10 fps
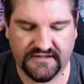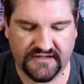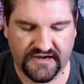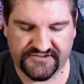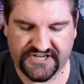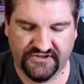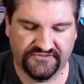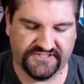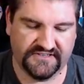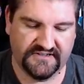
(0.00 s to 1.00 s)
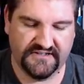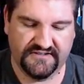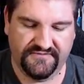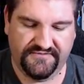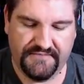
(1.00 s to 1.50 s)
Got ourselves
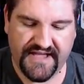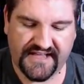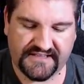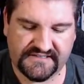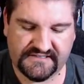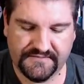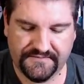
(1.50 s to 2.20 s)
VMAX.